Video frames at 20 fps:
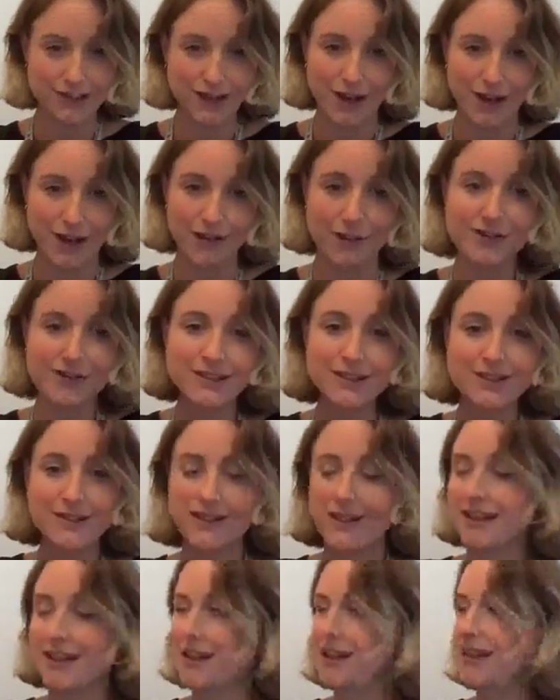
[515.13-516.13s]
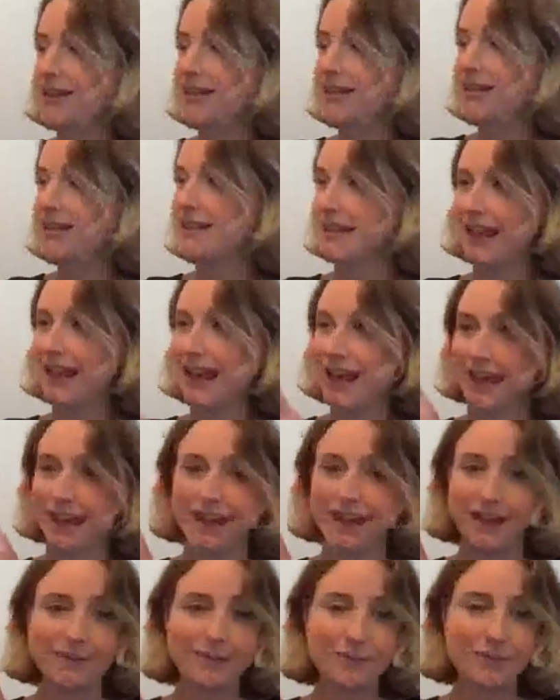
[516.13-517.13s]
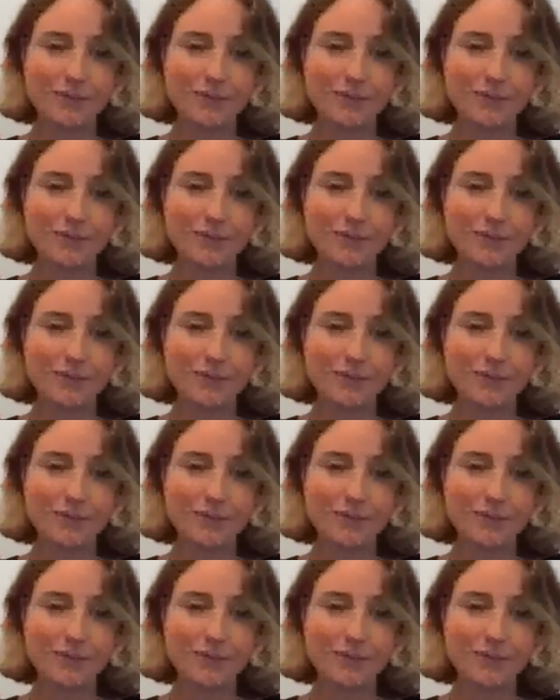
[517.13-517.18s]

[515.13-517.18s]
zones together.